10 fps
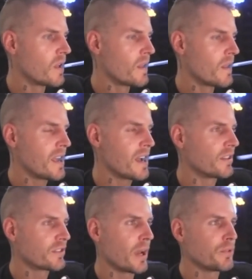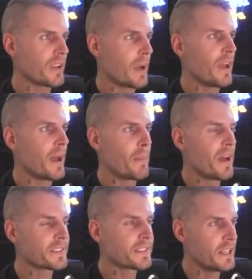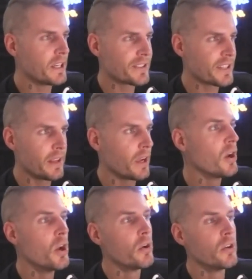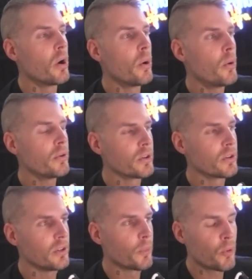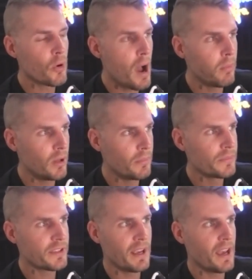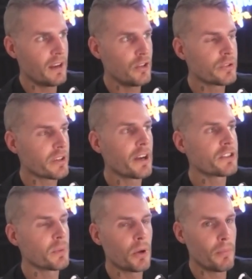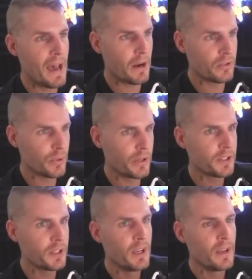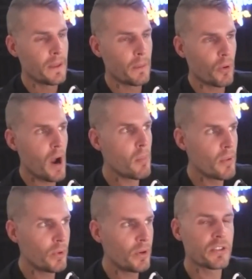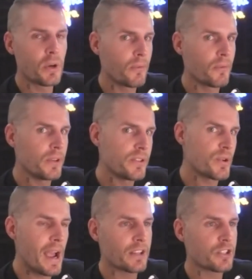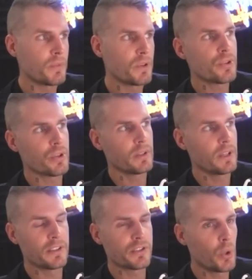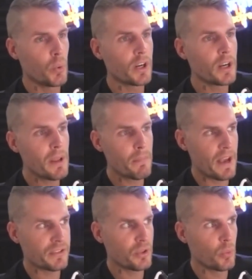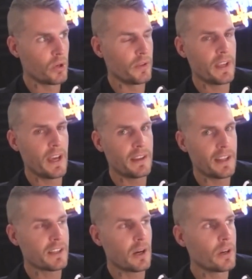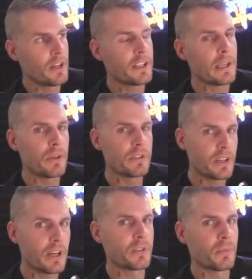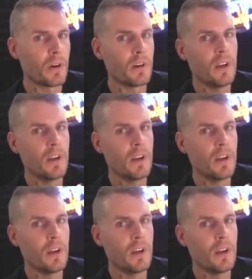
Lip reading: Yeah. So I'm not sitting here saying like, no, your problems and you as a customer don't matter to us. The problem that we solve for you is your attribution. And so we're going to be the best in the world at that. And that's how we're going to keep you as a customer.